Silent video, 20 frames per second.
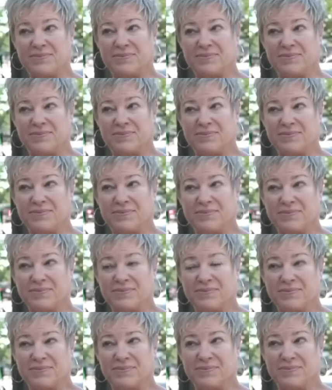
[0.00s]

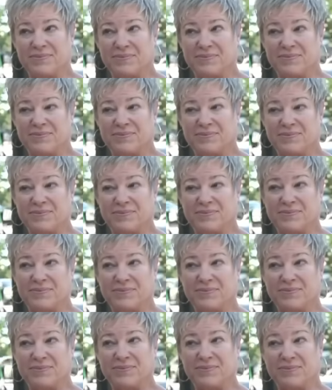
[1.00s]

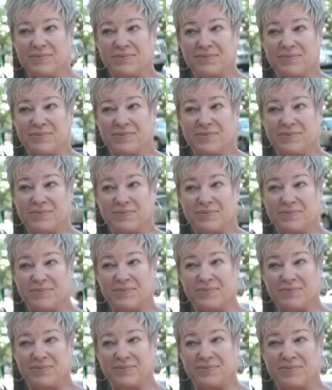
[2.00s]

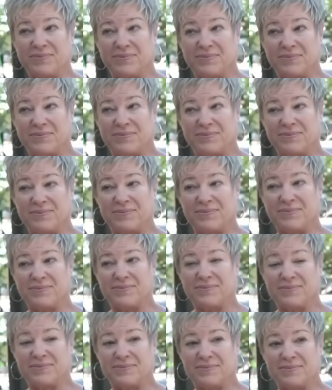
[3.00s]

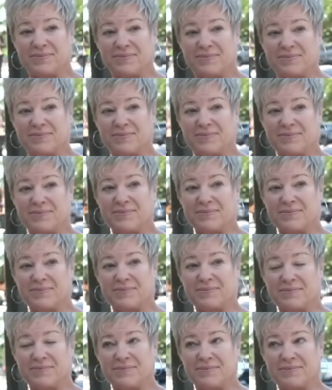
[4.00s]

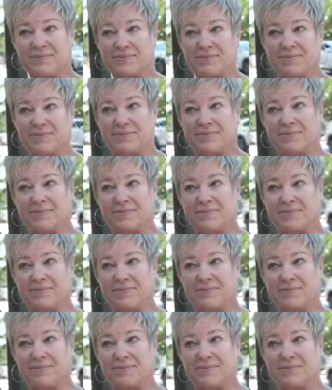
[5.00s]
[no speech]